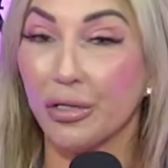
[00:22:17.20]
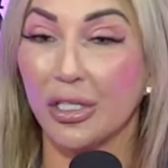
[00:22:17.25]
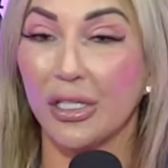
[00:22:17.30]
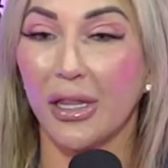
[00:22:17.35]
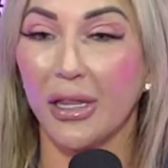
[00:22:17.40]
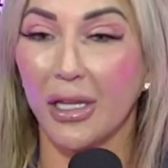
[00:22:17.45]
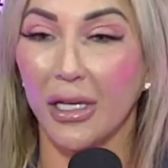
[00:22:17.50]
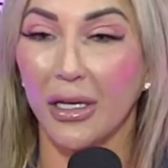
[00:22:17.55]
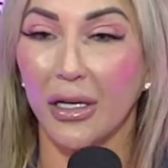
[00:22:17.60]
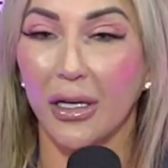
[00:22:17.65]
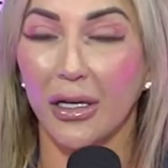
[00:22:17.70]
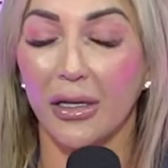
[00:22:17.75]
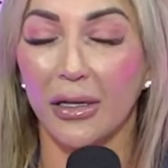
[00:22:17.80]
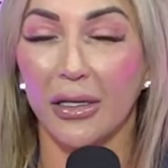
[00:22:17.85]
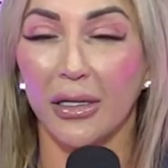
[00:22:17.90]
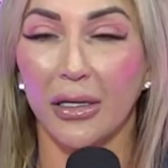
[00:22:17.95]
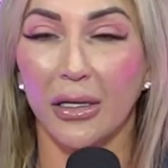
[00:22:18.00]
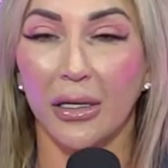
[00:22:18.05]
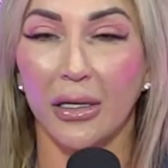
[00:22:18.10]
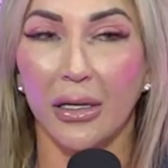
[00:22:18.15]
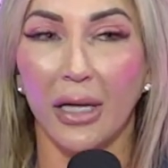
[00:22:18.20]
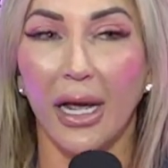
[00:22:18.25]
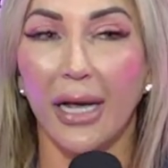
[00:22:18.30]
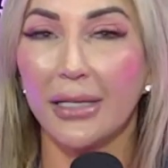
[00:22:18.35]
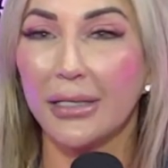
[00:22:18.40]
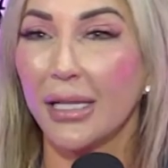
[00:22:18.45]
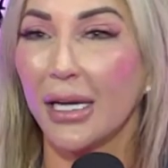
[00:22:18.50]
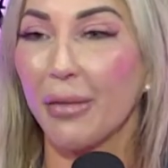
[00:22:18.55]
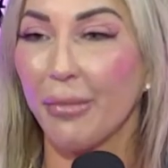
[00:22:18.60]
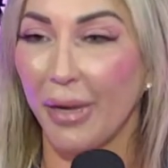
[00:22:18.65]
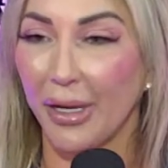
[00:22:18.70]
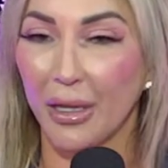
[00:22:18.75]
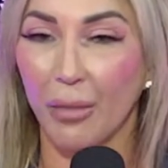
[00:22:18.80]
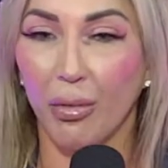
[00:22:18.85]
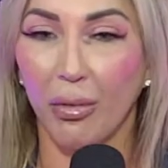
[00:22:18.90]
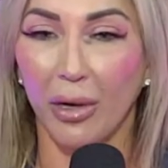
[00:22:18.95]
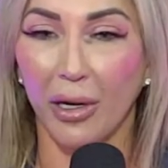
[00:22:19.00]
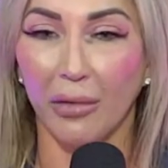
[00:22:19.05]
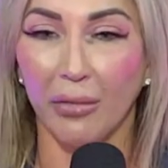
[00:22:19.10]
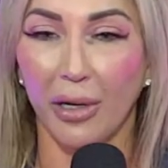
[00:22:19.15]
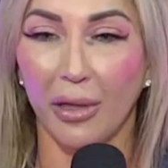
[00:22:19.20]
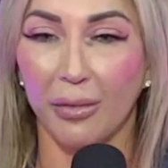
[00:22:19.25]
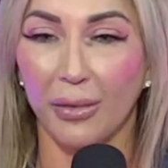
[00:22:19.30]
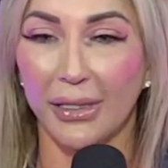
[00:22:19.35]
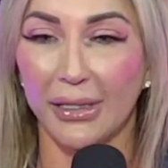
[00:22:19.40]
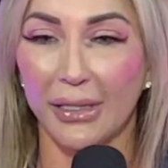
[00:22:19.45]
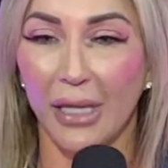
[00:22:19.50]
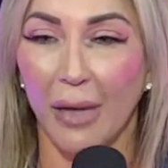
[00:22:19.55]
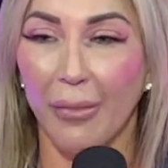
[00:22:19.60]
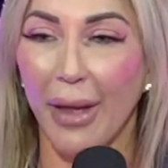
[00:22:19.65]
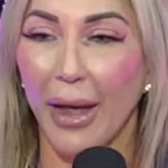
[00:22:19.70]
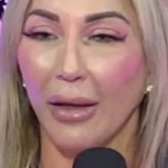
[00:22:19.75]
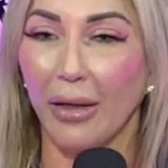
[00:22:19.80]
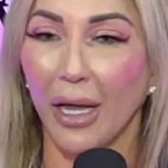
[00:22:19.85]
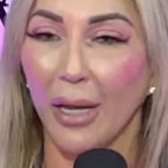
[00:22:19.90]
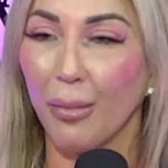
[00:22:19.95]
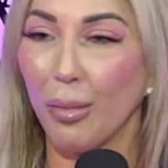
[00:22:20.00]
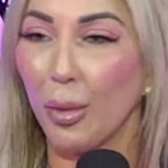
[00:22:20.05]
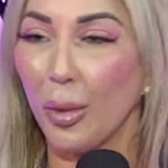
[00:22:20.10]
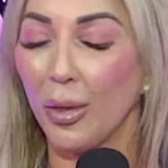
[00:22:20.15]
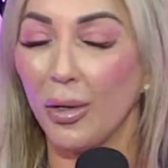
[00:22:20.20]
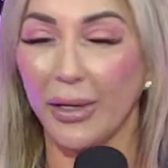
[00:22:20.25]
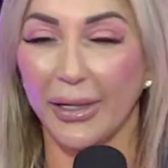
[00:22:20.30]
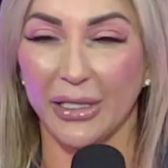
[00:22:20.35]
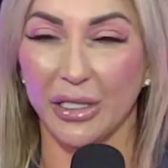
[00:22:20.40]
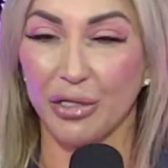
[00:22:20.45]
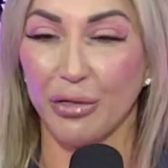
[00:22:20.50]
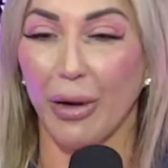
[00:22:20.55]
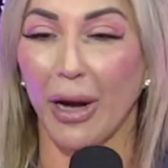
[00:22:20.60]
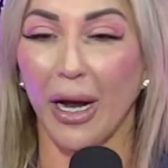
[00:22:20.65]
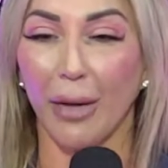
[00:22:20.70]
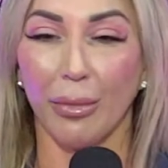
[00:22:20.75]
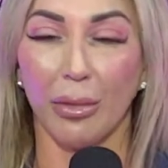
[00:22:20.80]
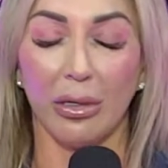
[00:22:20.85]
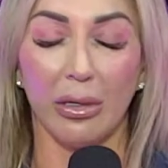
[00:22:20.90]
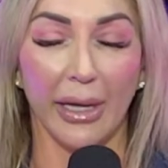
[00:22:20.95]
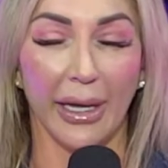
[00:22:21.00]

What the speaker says: The guys that I made the porn with was LA Bull and Tribal,